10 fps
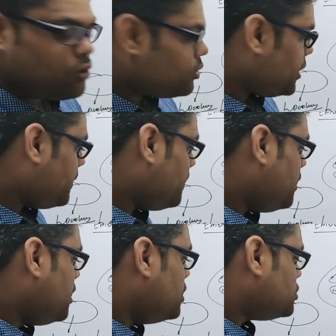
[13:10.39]
Okay,
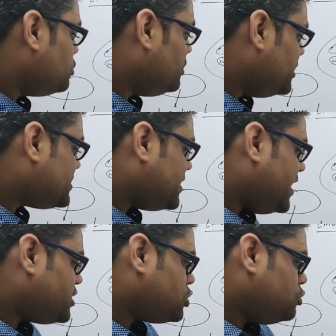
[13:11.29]
so this
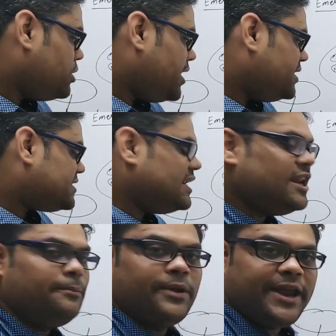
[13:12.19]
H2S
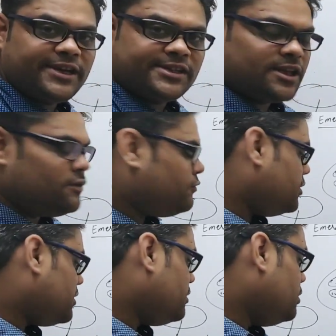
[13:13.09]
liberates
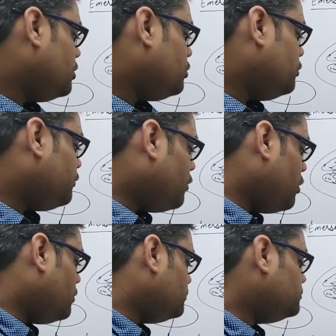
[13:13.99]
sulfur to
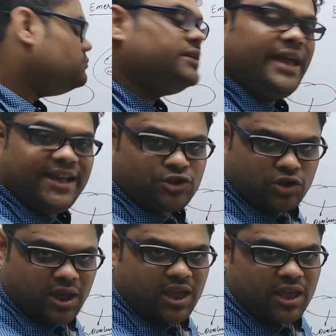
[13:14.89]
form
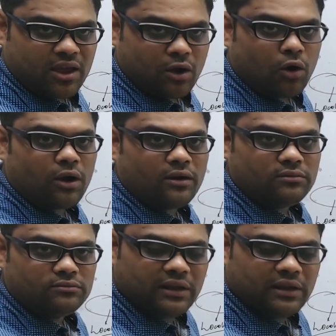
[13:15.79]
HA or